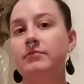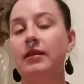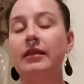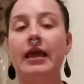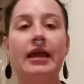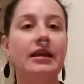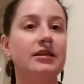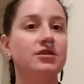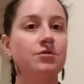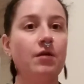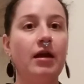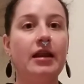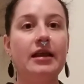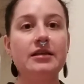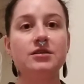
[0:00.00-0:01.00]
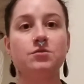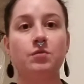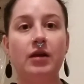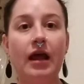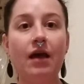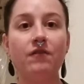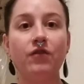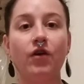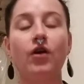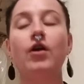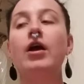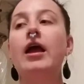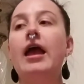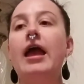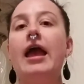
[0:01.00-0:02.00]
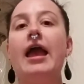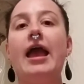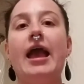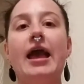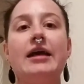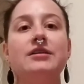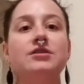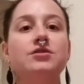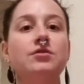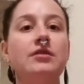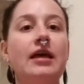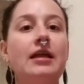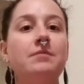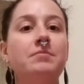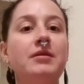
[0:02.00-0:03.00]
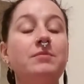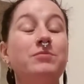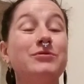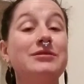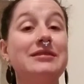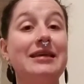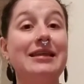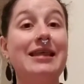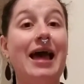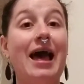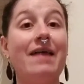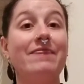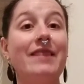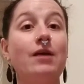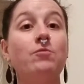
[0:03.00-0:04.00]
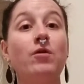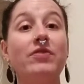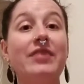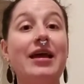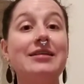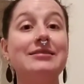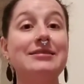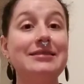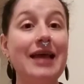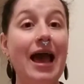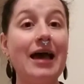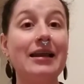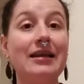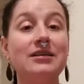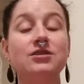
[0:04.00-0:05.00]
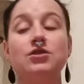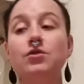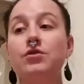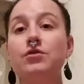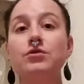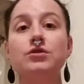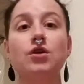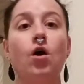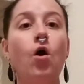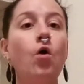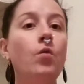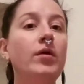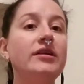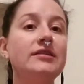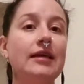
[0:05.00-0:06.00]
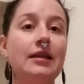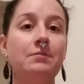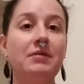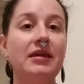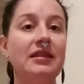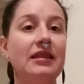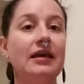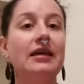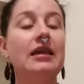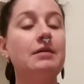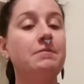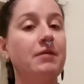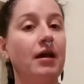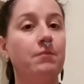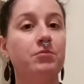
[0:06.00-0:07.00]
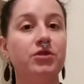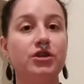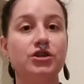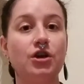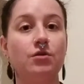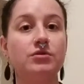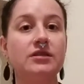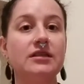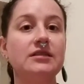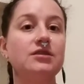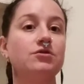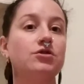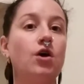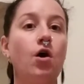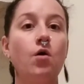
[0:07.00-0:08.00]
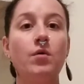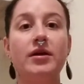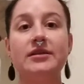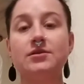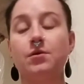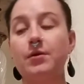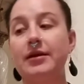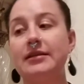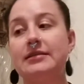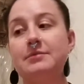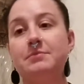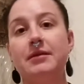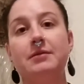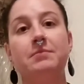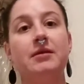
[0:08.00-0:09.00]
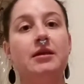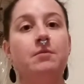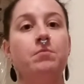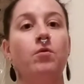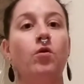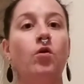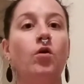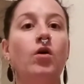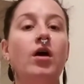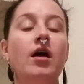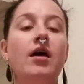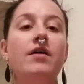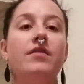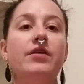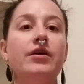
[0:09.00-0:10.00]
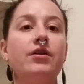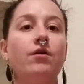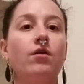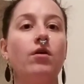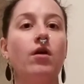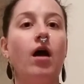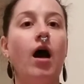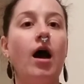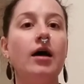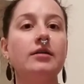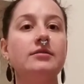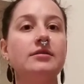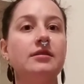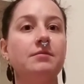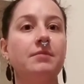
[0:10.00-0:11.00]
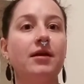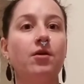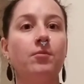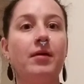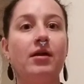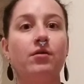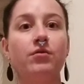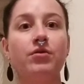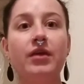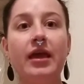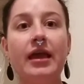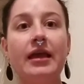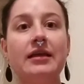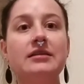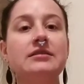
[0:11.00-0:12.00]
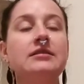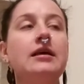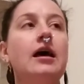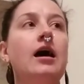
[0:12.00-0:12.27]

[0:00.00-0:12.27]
the latest, greatest, whatever. And so then people see that and they want that status. So there's always going to be the keeping up with the Joneses. There's always going to be people that are on to the bigger, better things.